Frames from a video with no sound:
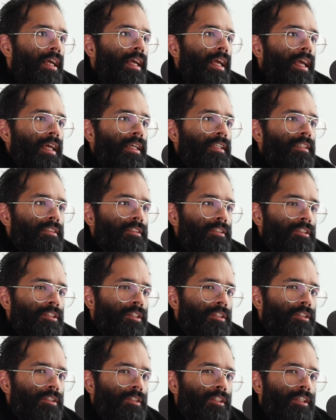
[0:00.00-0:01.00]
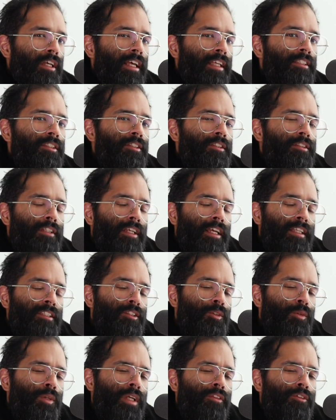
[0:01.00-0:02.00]
And so
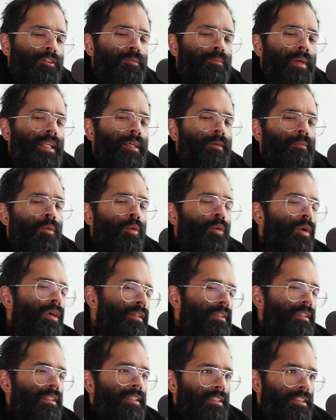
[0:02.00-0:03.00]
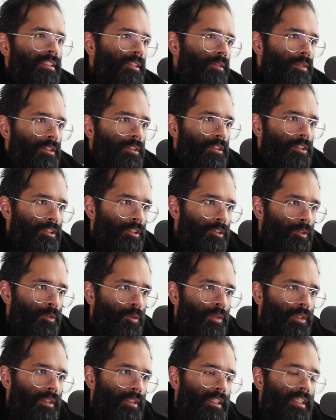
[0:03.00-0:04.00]
there's many more things you can
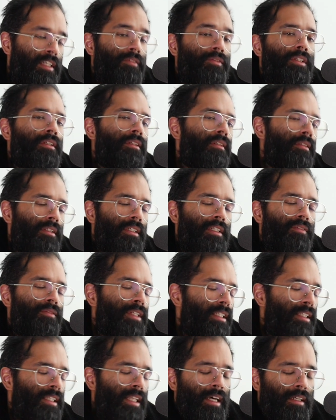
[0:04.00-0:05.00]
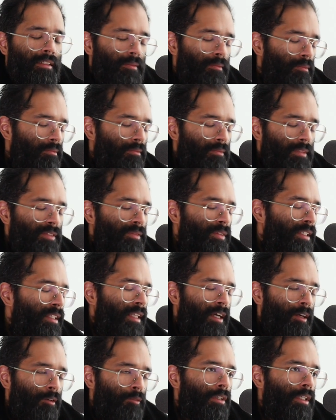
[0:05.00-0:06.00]
do, even in that
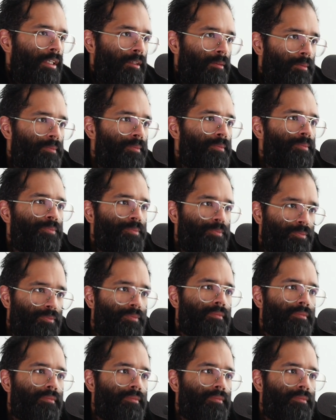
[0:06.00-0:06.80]
realm.